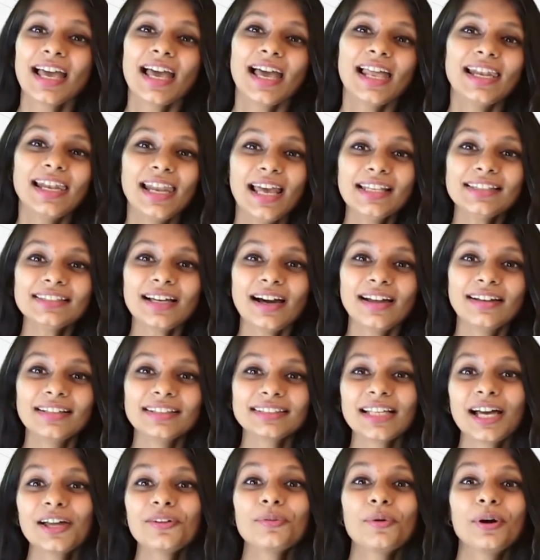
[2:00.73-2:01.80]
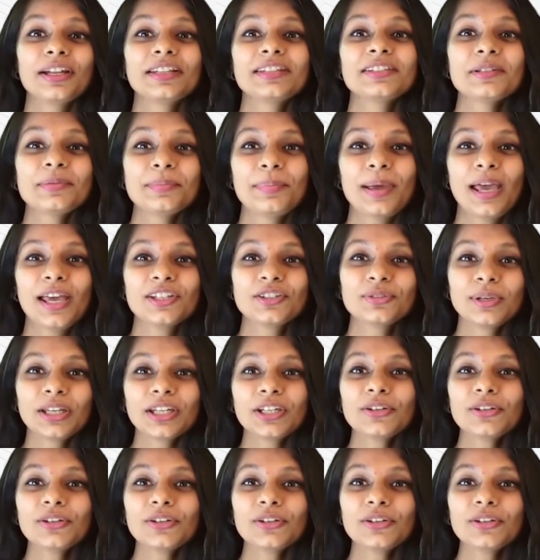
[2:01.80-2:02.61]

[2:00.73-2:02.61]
let's understand what is the best way